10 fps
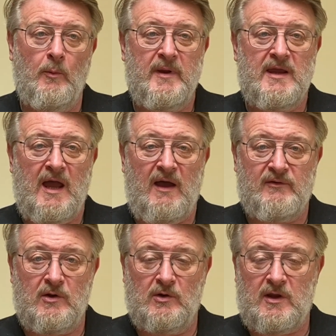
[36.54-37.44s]
be
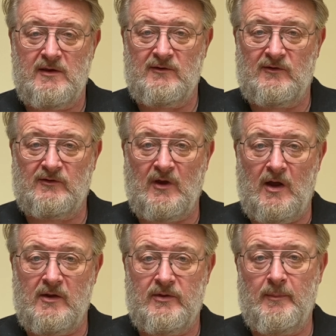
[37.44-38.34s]
having a look
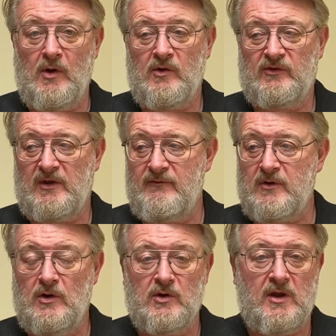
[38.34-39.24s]
inside the box,
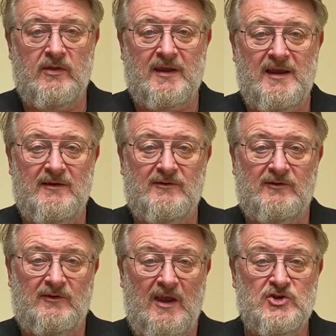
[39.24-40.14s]
having a look at the
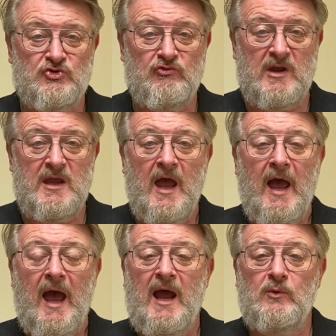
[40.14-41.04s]
kit's history
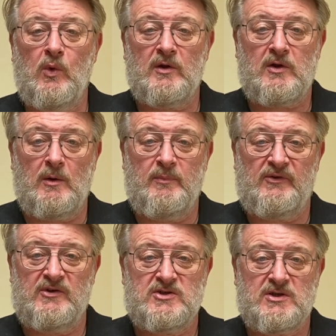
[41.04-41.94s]
and what
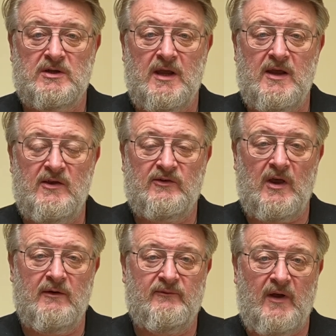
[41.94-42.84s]
competition is
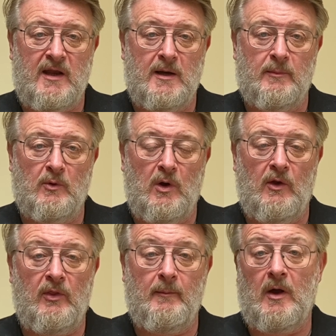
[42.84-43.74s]
available
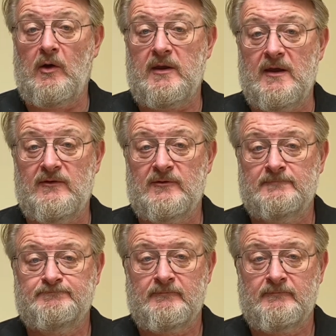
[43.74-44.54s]
on the market.